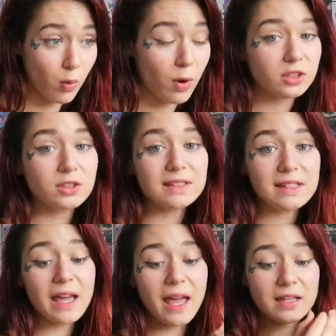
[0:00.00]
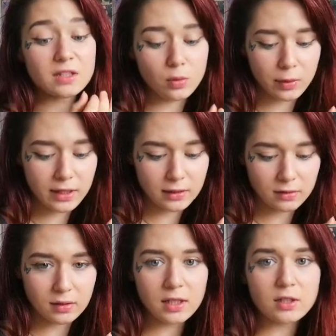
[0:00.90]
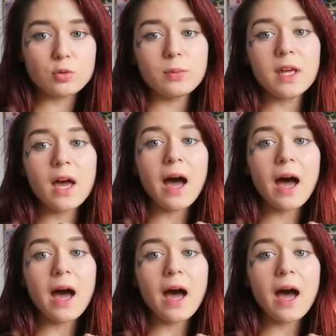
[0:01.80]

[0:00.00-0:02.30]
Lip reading: what you see, and so it need to be